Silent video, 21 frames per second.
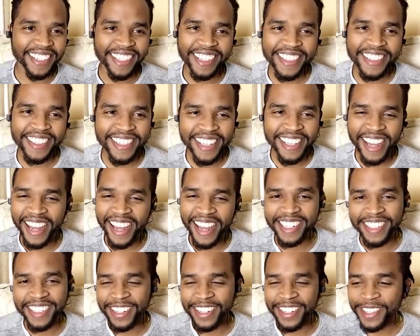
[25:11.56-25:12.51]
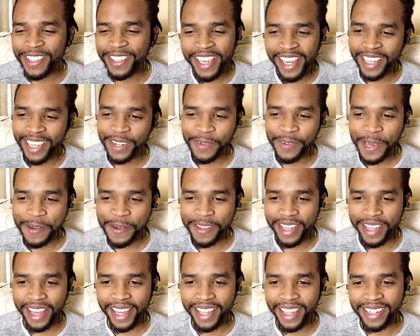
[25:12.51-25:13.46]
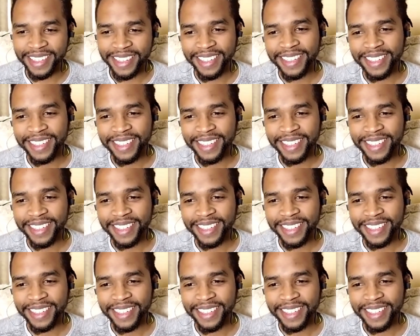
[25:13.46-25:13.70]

it's not. No, you can't get away with that.